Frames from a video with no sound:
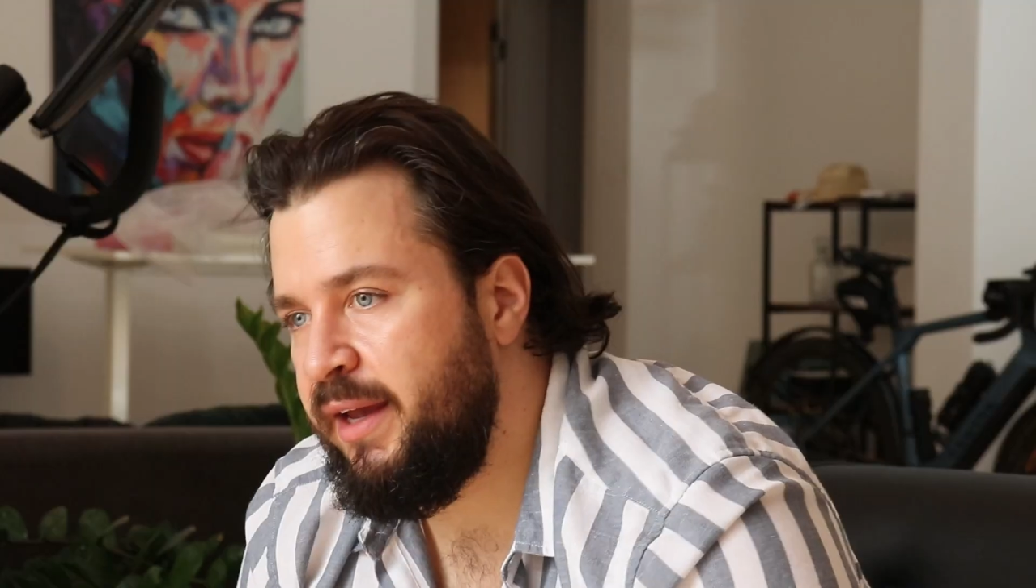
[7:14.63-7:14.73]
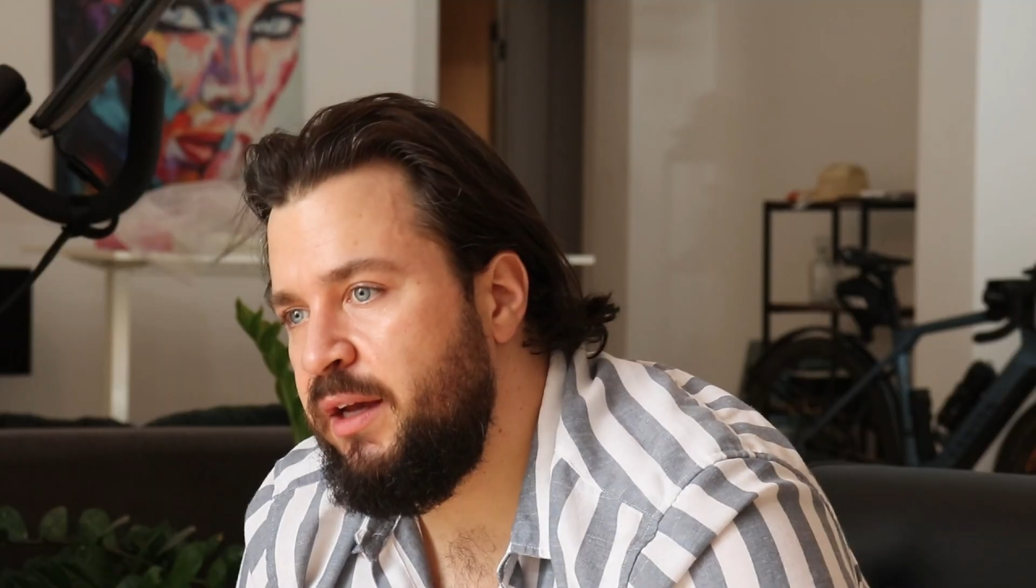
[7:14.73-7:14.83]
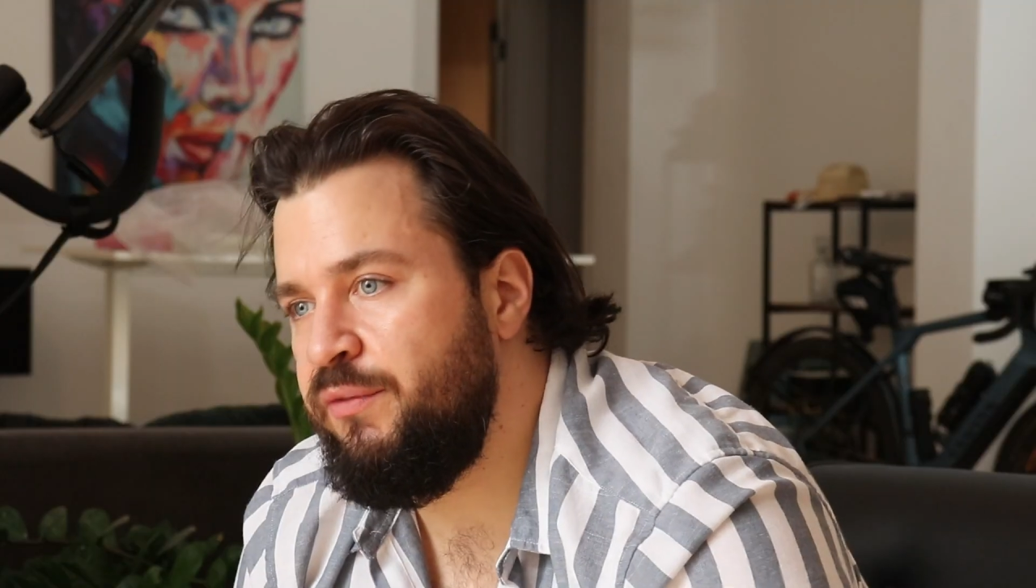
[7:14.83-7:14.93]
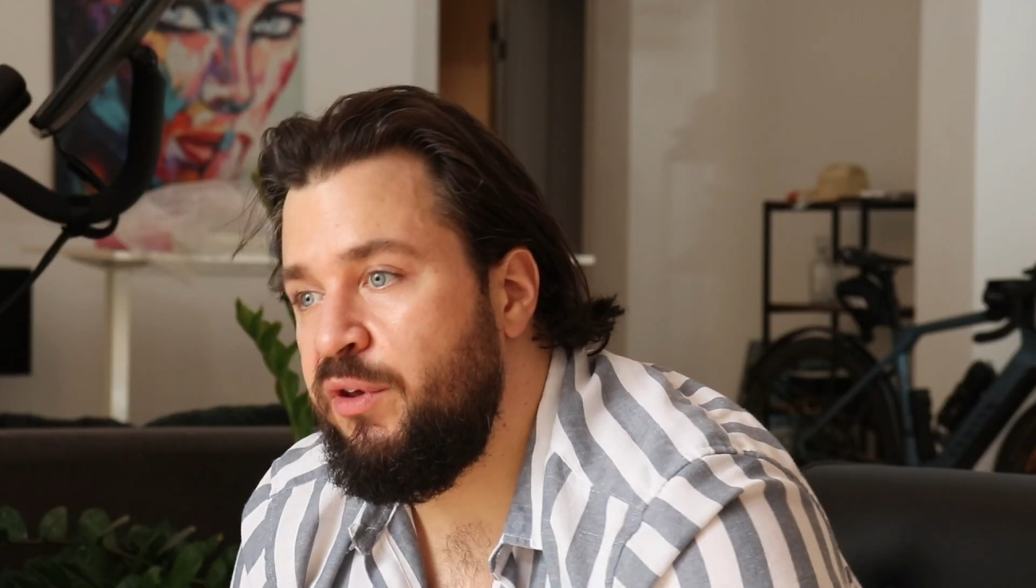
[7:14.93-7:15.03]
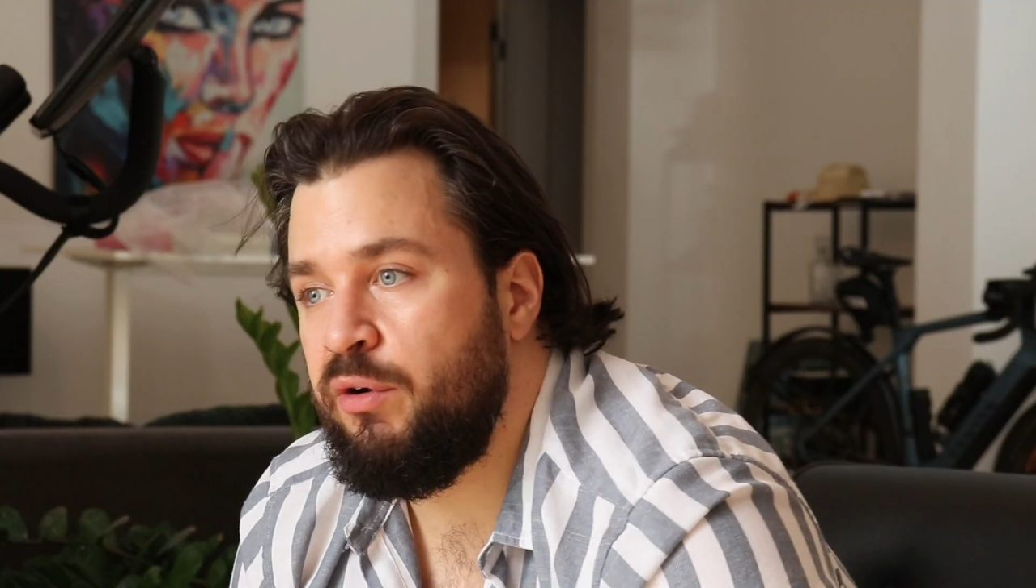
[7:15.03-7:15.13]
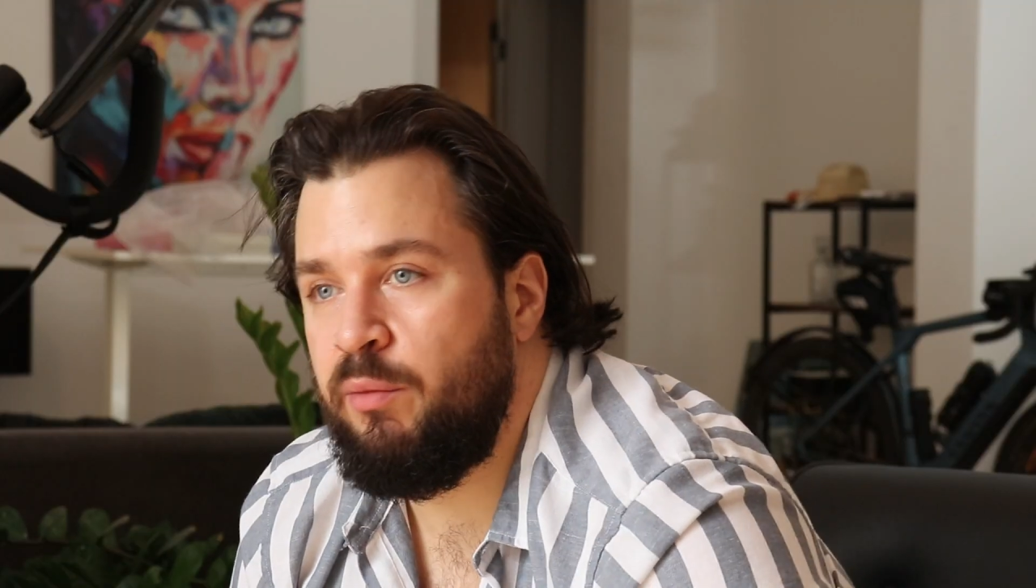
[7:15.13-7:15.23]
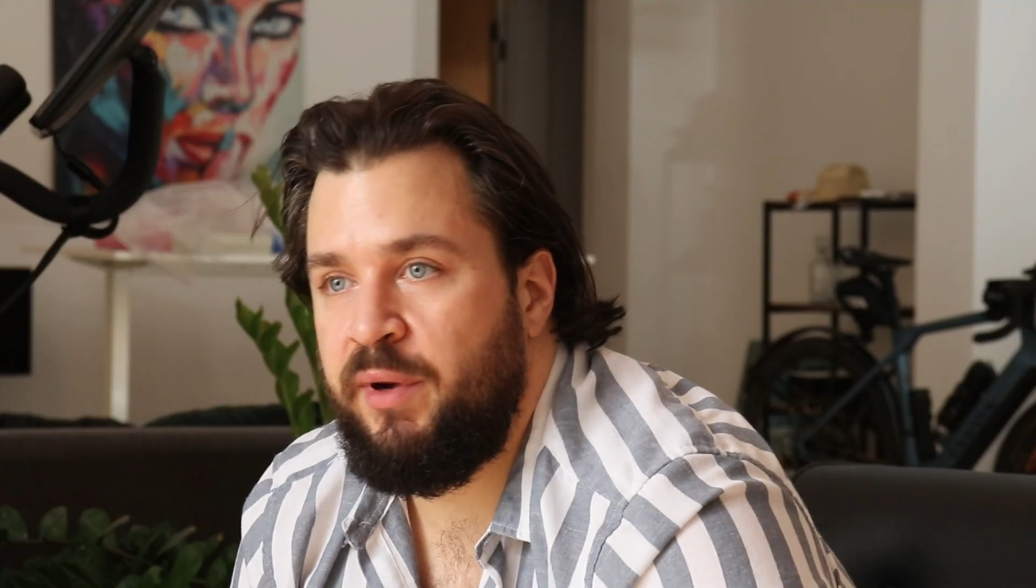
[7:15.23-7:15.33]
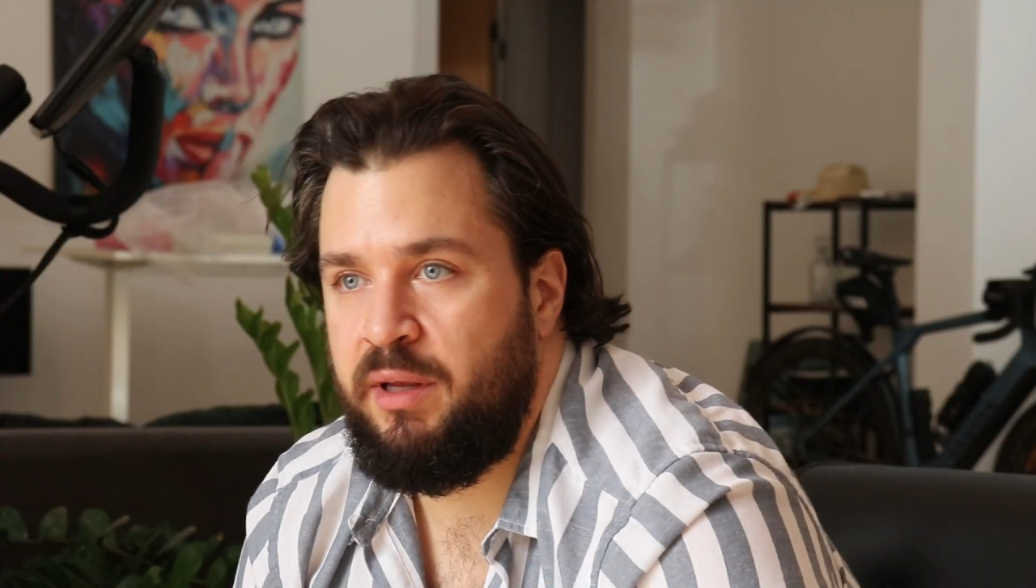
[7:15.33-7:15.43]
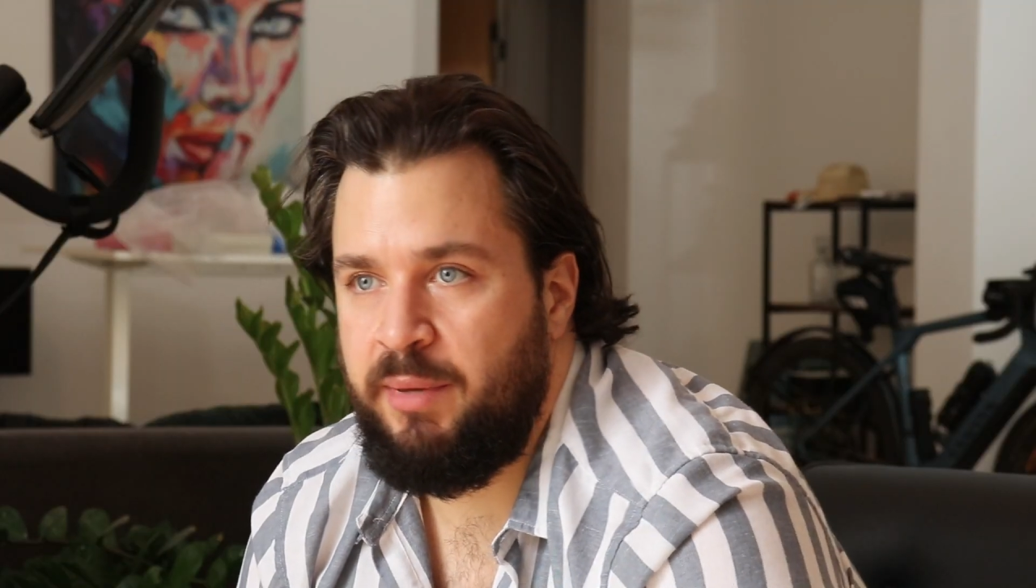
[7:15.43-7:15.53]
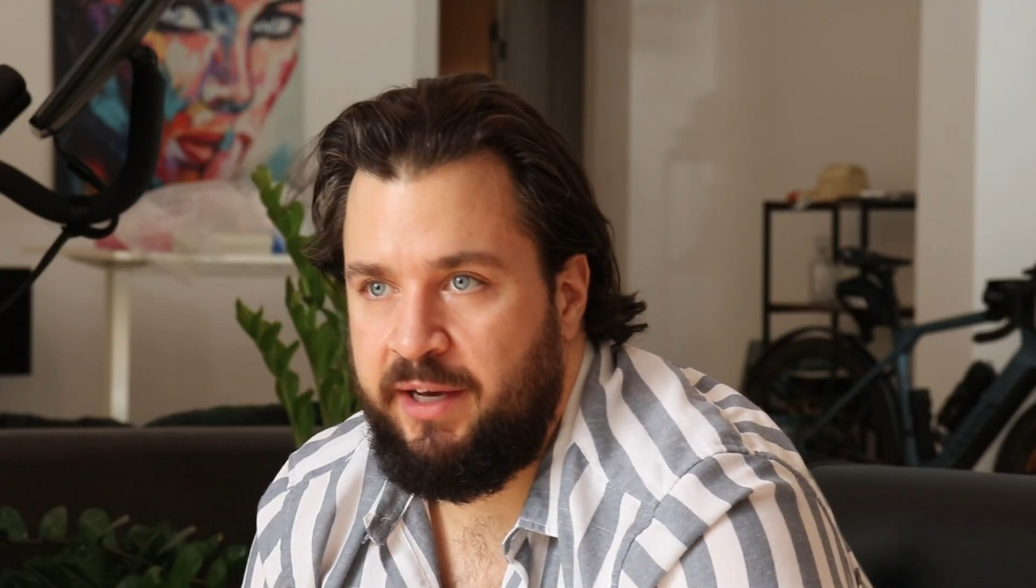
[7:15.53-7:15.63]
can give you your
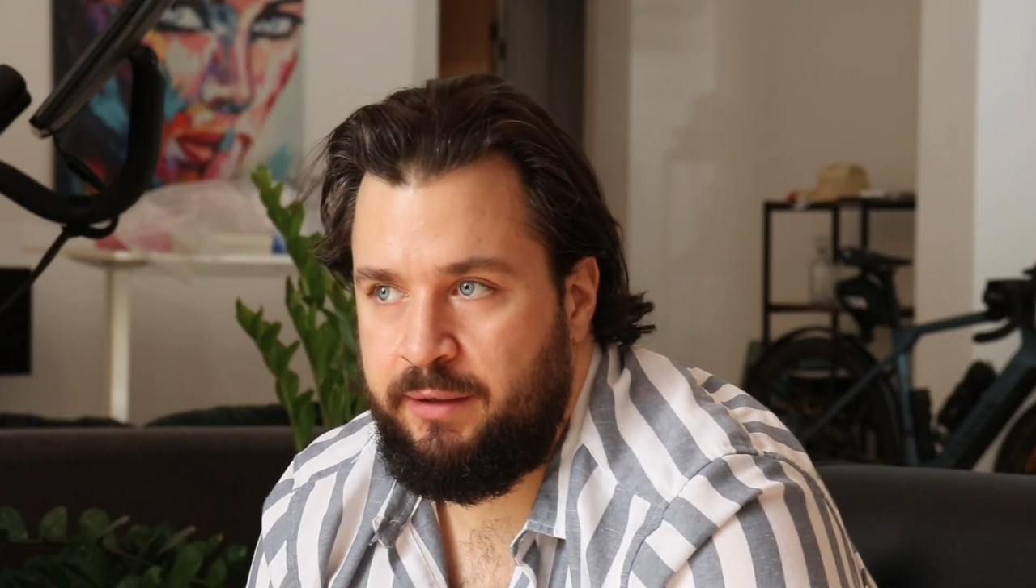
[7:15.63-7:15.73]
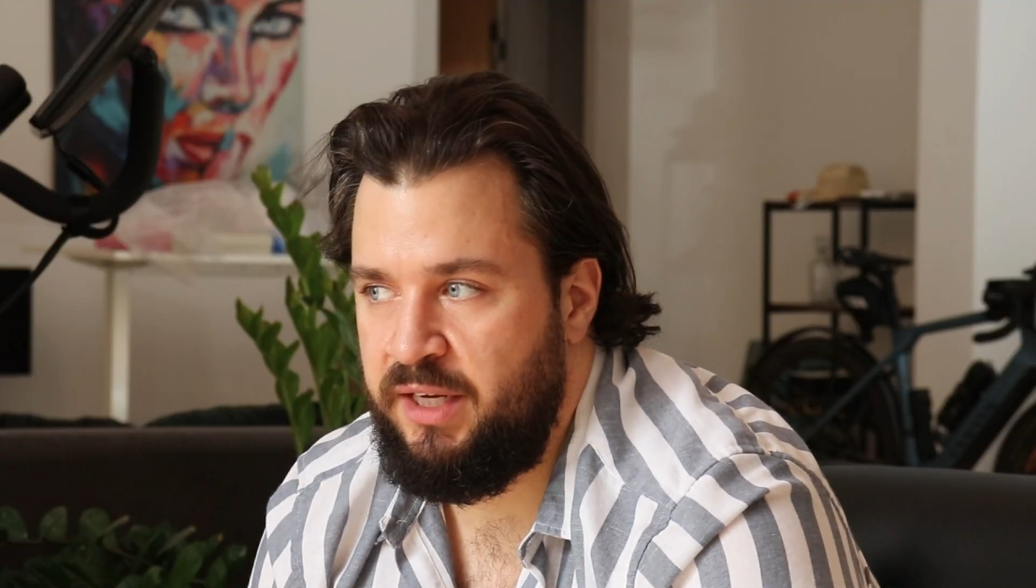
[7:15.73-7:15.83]
money back.